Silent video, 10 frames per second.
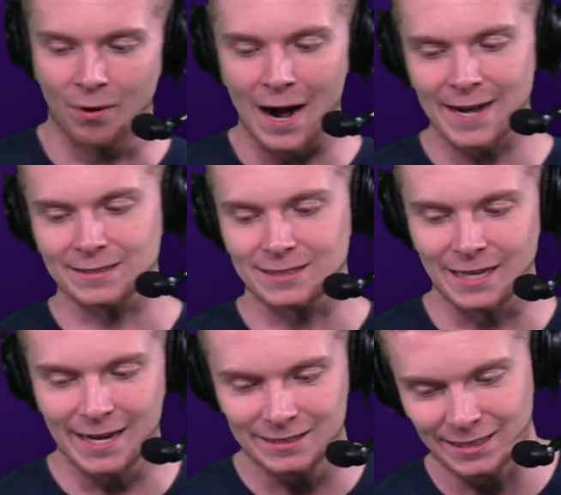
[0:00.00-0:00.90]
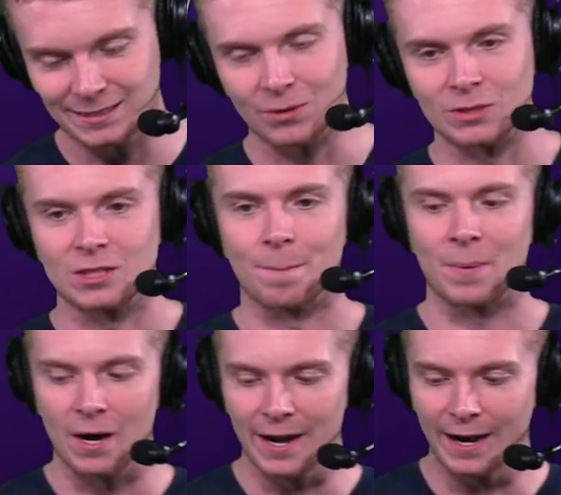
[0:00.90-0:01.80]
Brian Sanchez saying, "What's up,
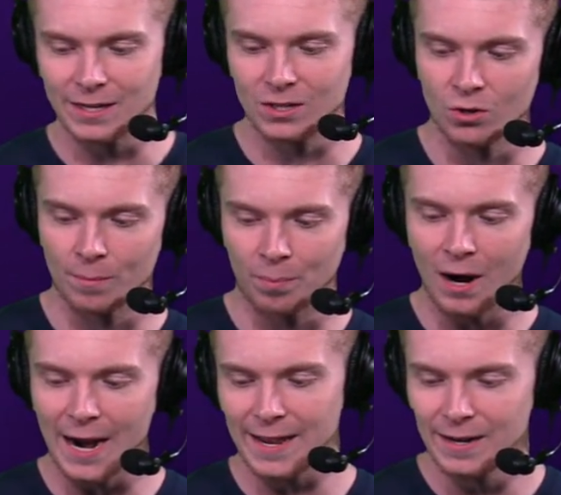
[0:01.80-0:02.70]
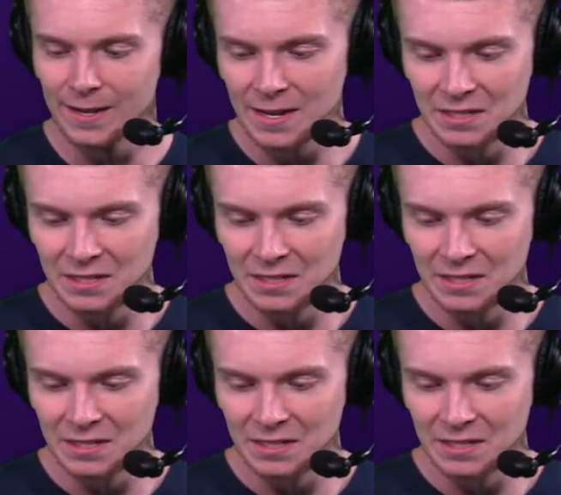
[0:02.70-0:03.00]
bud? How you doing, Brian?"